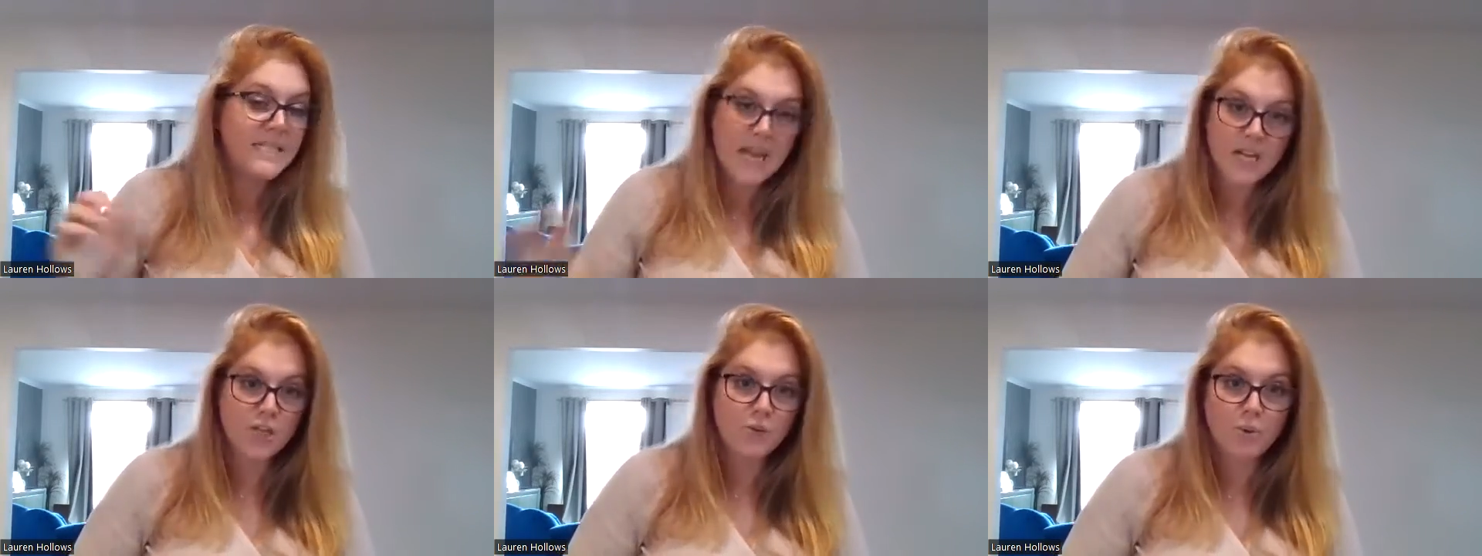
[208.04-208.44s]

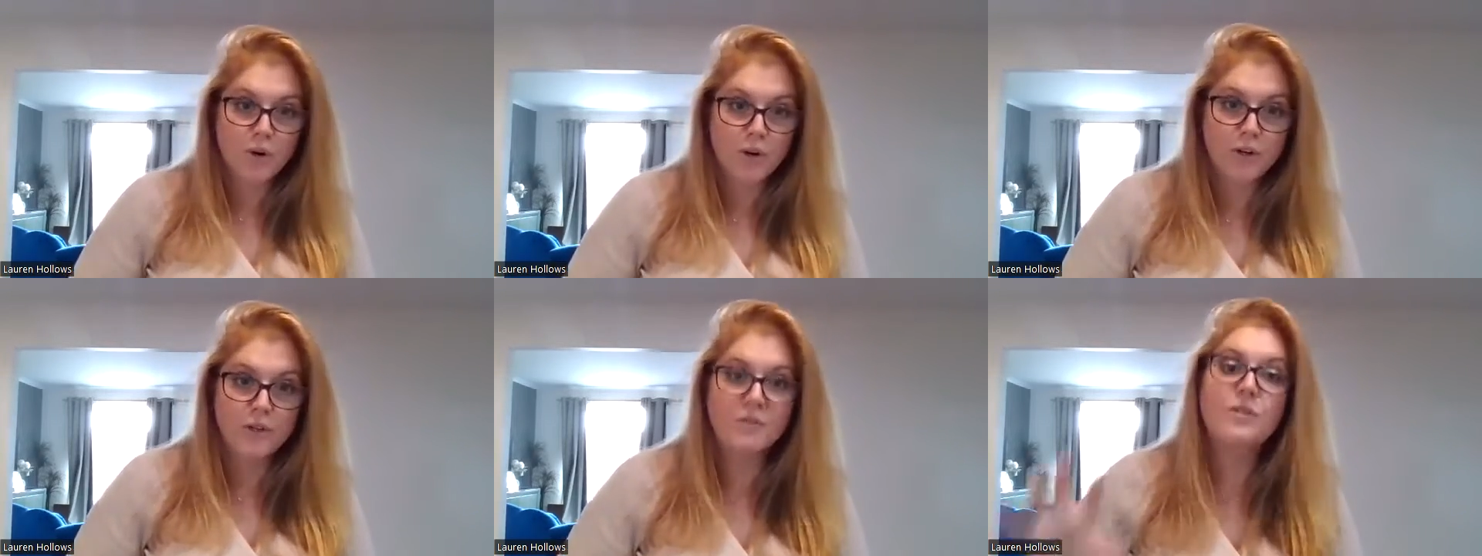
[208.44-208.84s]

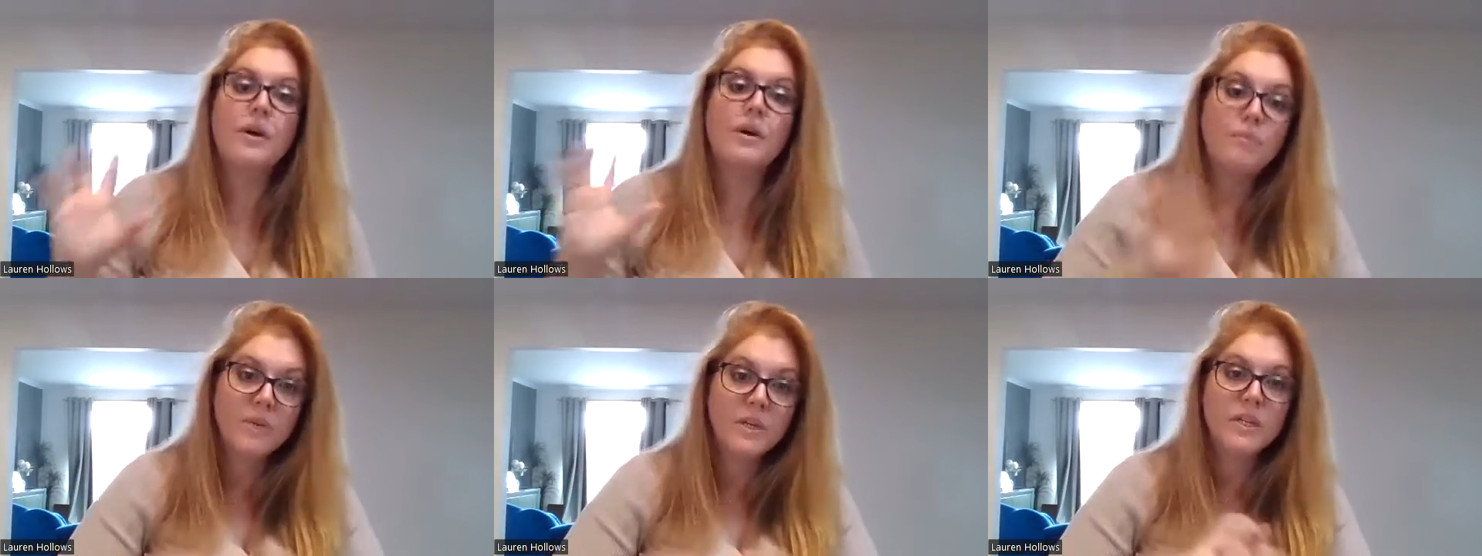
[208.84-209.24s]
Dashboard. So I
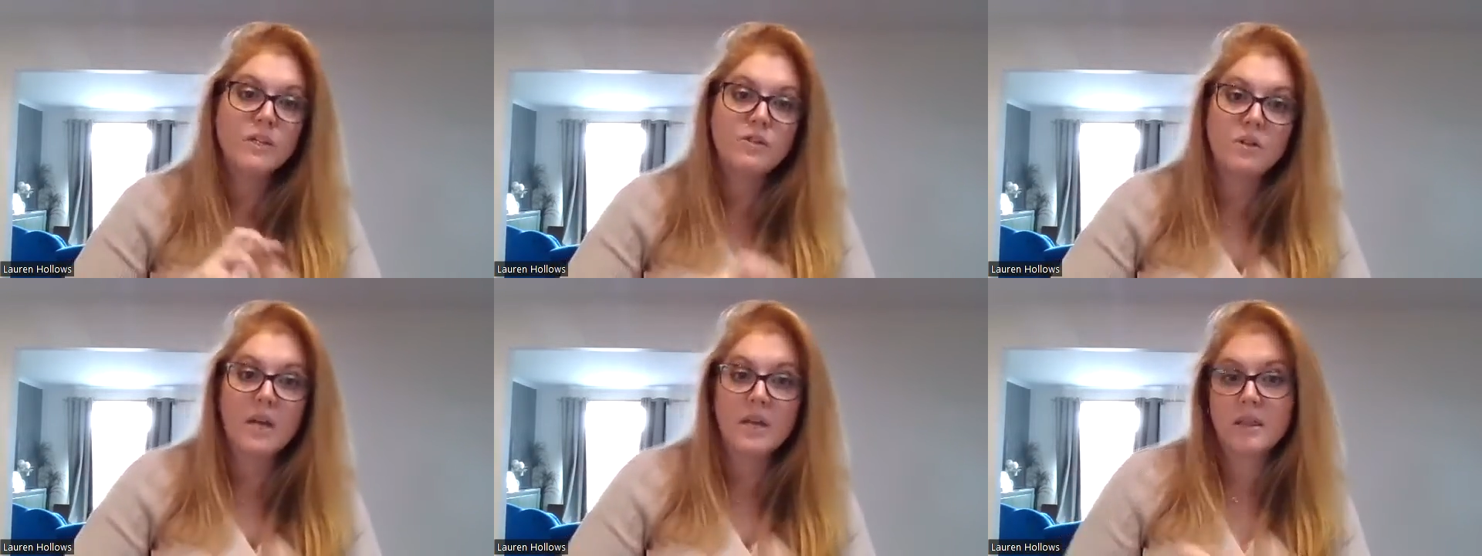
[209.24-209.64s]
really
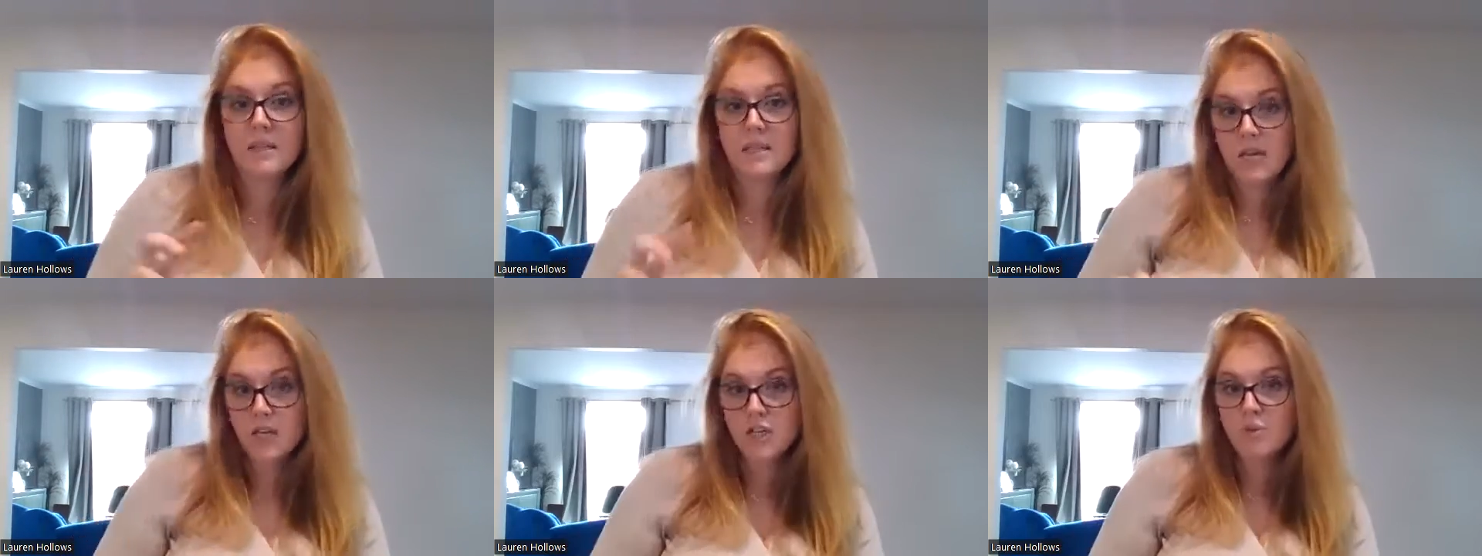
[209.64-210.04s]
do like the
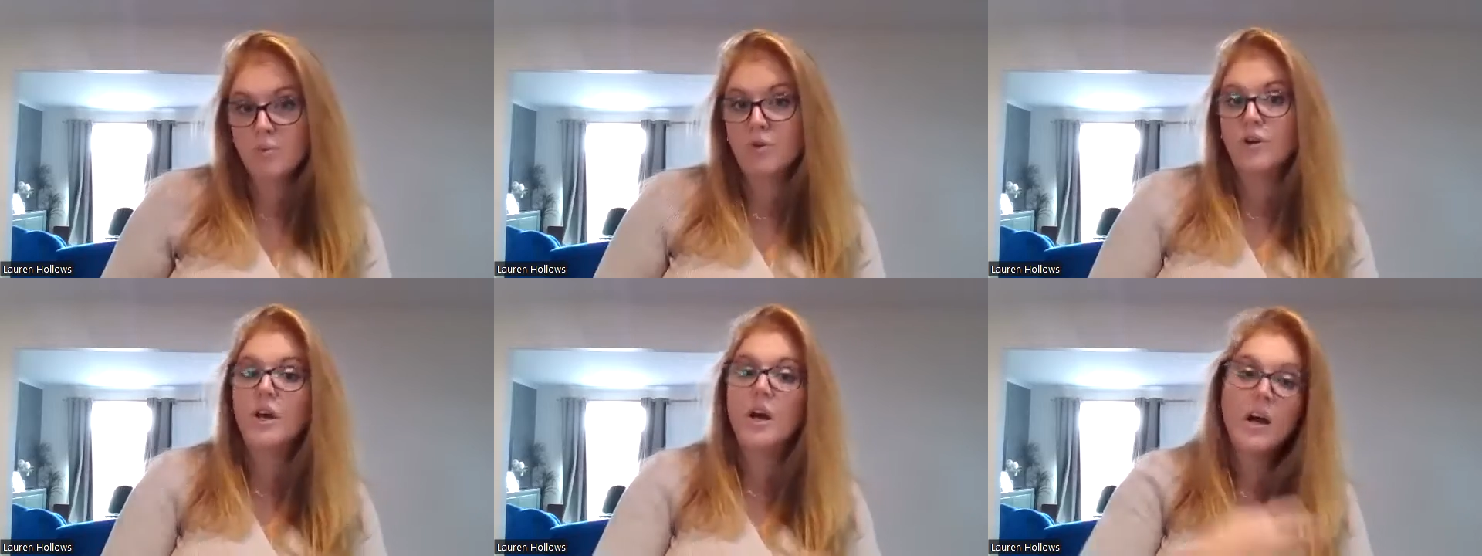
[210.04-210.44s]
dashboard.